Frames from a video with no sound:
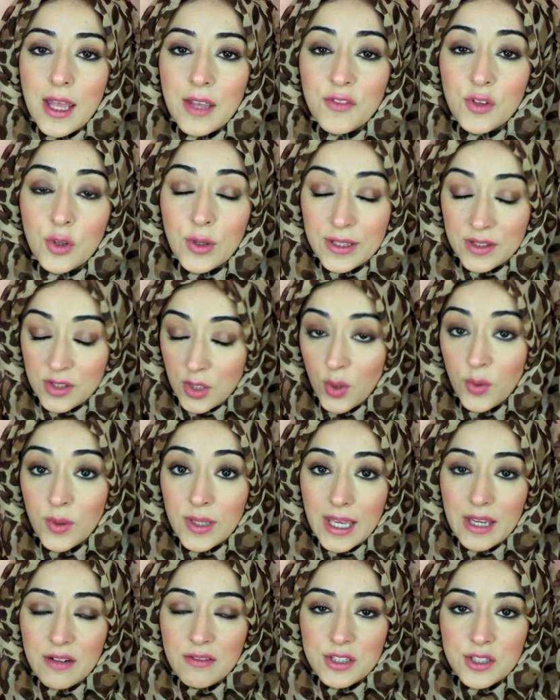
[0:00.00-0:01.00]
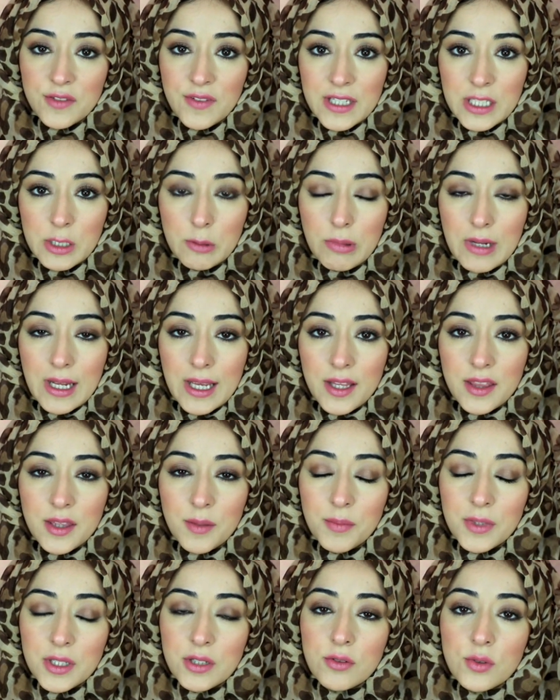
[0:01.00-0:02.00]
if you don't get rid of any plaque, the
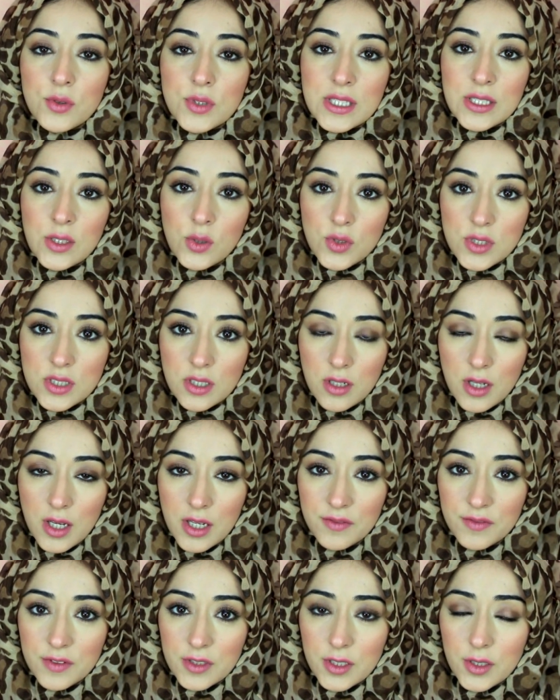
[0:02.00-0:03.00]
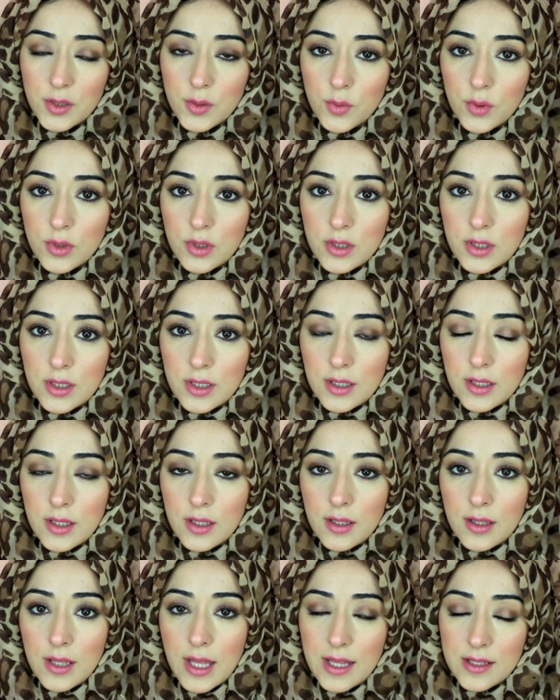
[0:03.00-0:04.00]
minerals in your saliva will
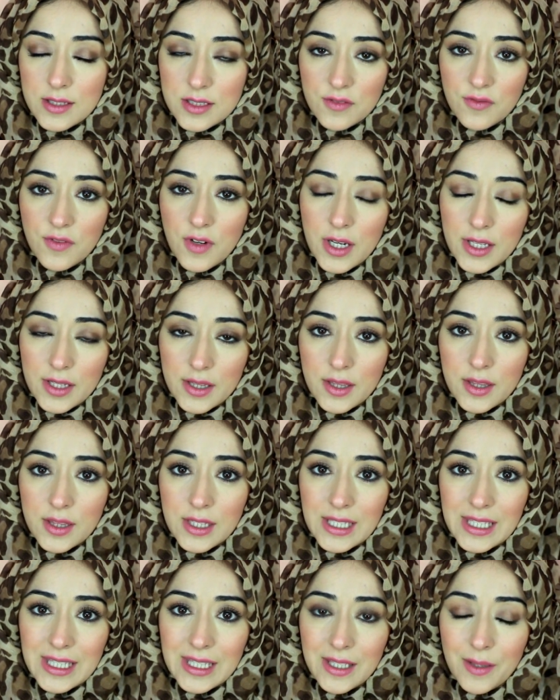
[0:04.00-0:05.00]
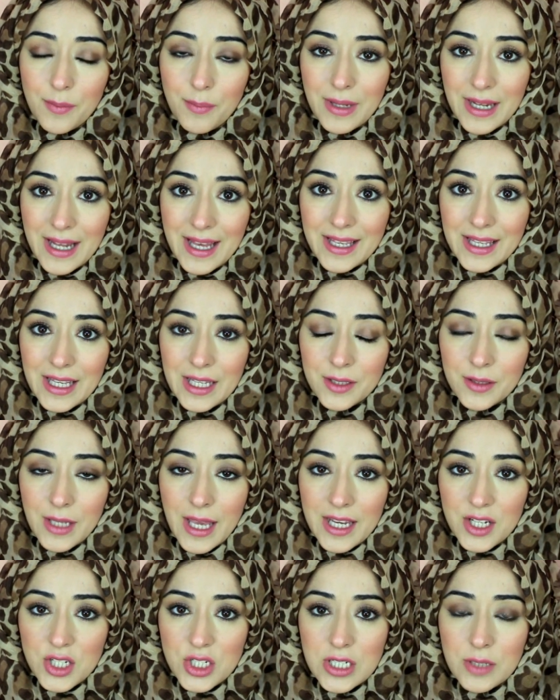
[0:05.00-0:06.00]
calcify the plaque and
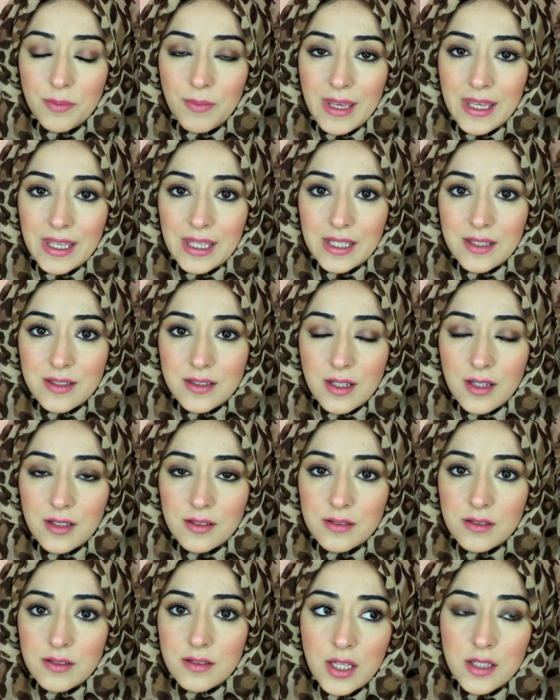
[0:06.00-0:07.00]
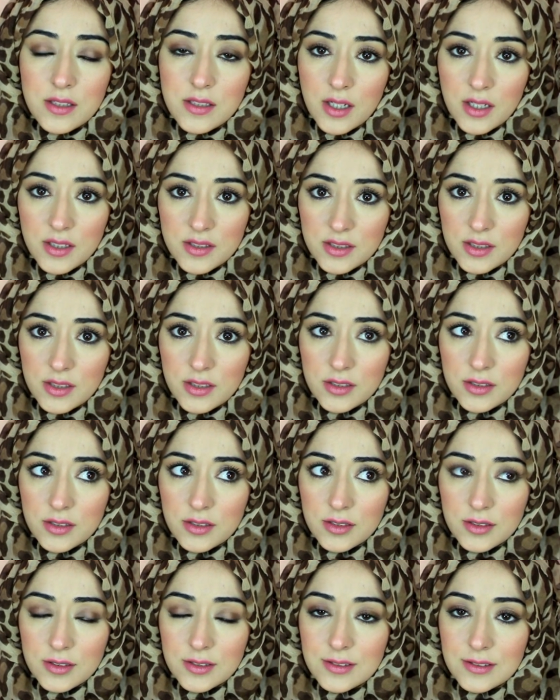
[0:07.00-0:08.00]
actually make it turn to tartar.
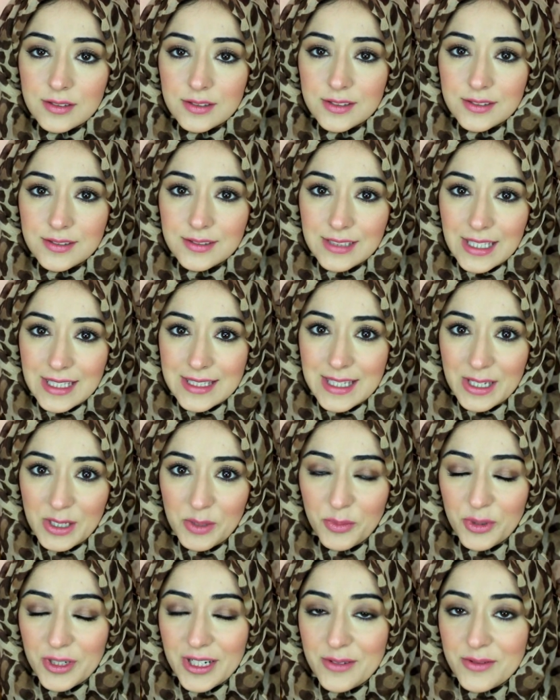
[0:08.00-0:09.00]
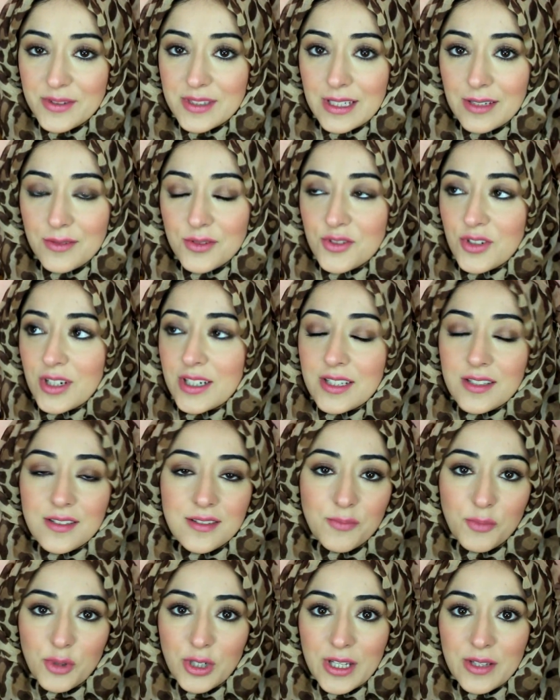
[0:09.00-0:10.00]
That's how you pronounce it. I was trying to
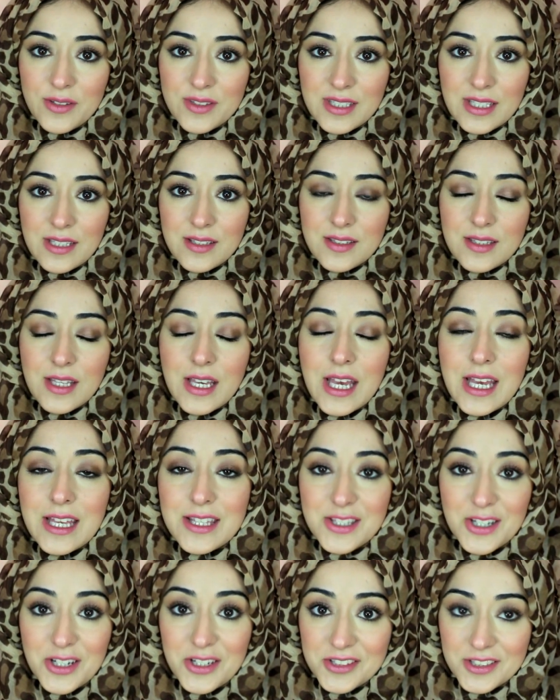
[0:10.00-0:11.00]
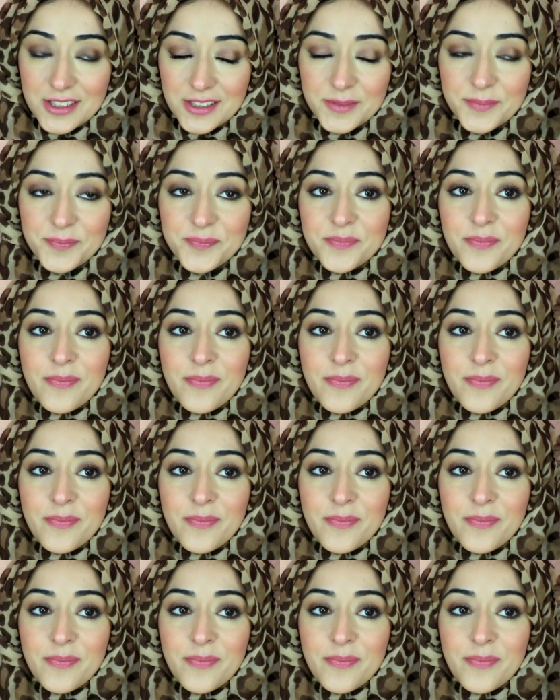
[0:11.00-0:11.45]
pronounce it as tartar.